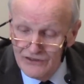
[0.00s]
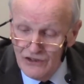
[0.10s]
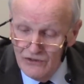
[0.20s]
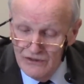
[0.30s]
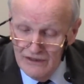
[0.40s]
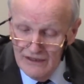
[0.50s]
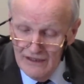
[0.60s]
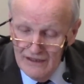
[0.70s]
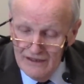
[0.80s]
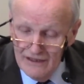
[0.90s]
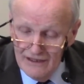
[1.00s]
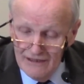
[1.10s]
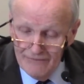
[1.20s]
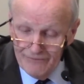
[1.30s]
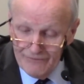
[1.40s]
So
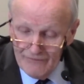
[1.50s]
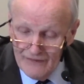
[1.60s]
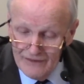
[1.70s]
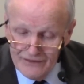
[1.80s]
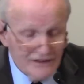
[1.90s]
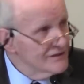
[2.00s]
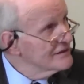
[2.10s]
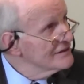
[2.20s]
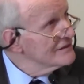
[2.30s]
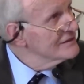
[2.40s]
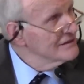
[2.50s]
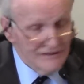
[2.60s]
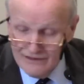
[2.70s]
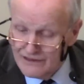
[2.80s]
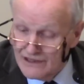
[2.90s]
let's see, let's
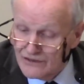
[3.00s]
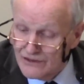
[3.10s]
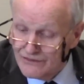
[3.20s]
see how